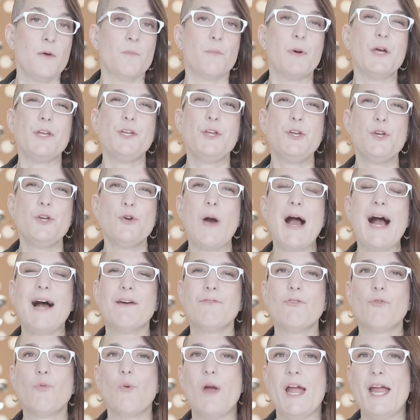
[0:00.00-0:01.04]
but you
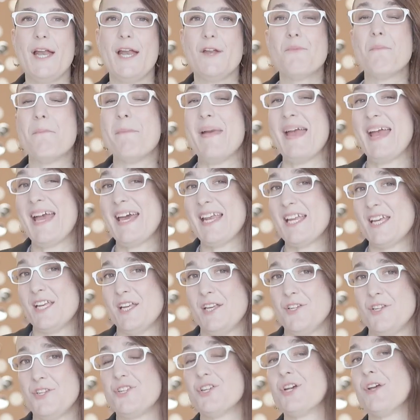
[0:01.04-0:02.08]
have a way to
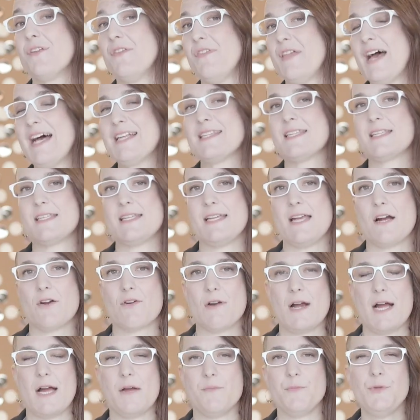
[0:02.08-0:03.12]
manage that
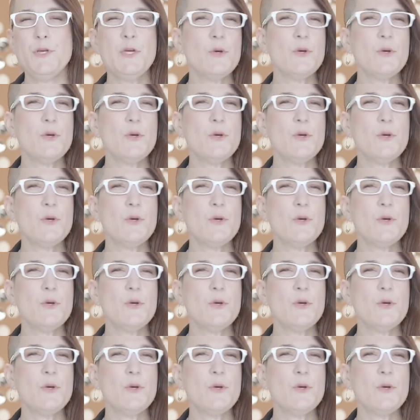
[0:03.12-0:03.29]
CRM.